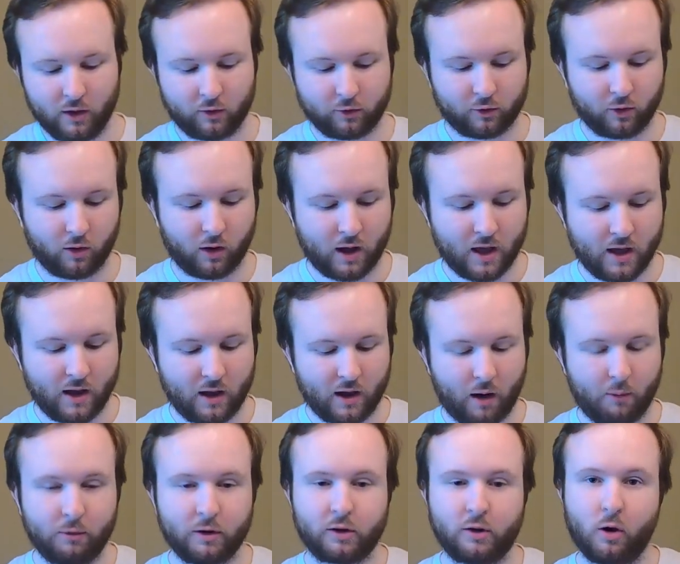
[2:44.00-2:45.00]
So
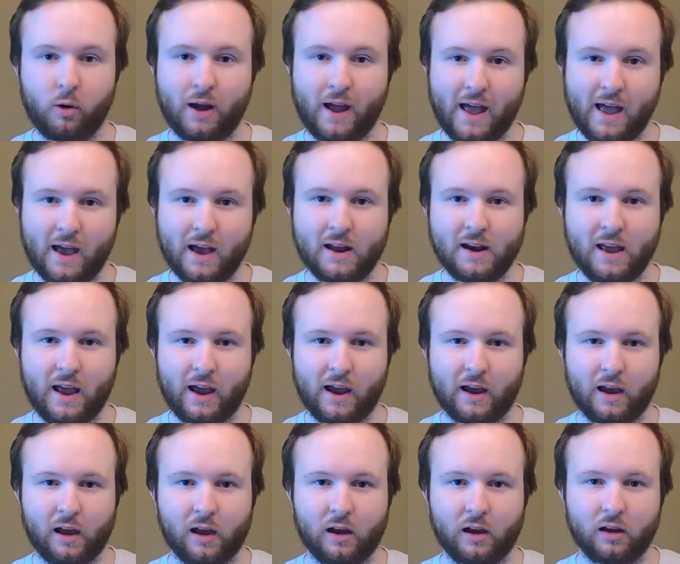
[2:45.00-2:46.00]
I'm going to go ahead
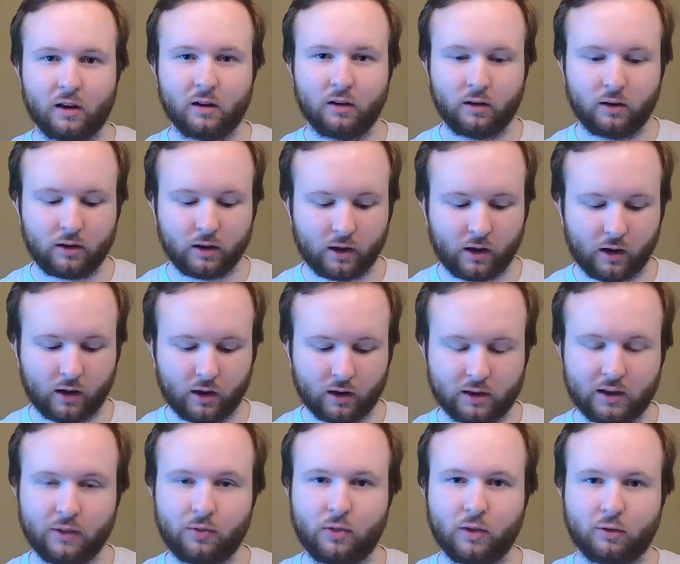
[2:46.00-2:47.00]
and
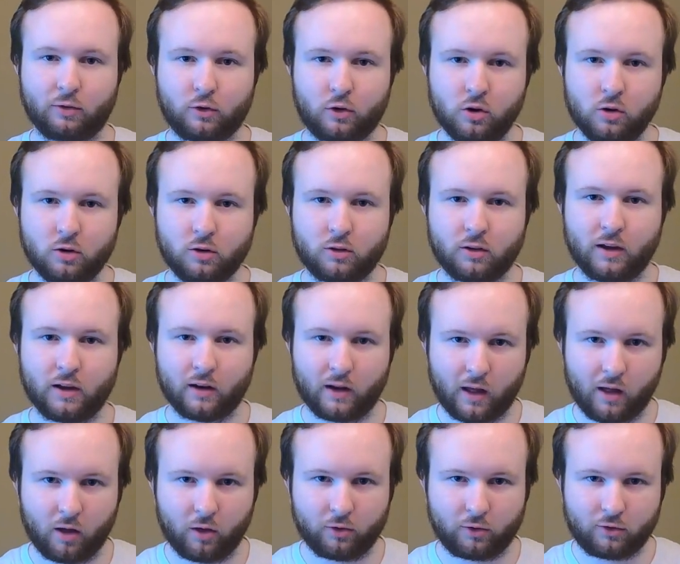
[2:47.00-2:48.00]
get this cooked, and
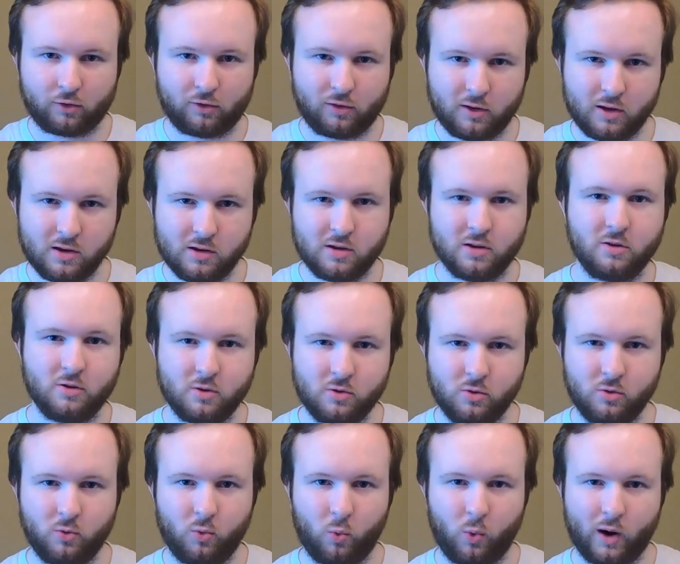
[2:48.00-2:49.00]
I'll see
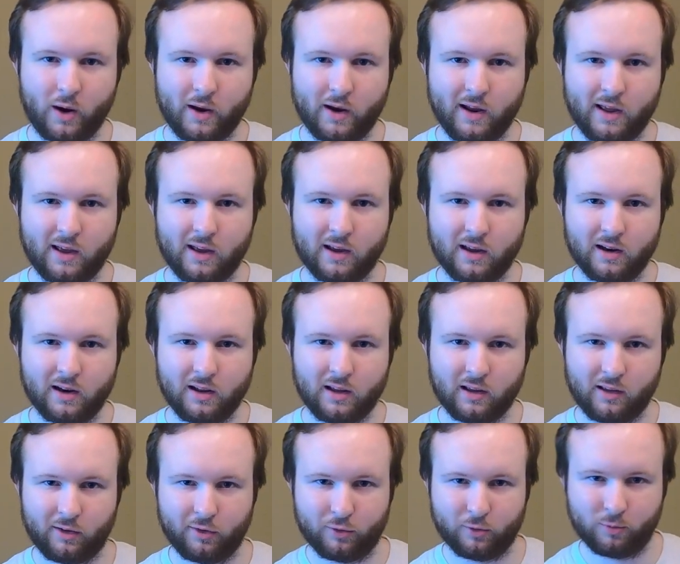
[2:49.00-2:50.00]
you when it
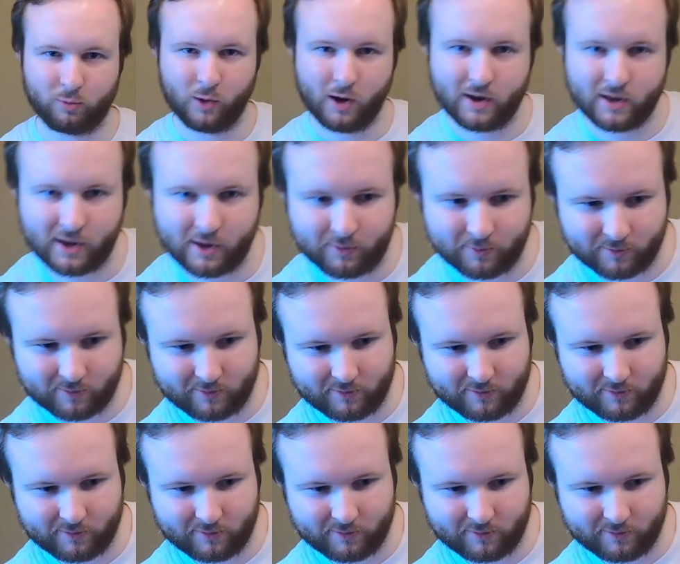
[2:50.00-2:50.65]
is ready.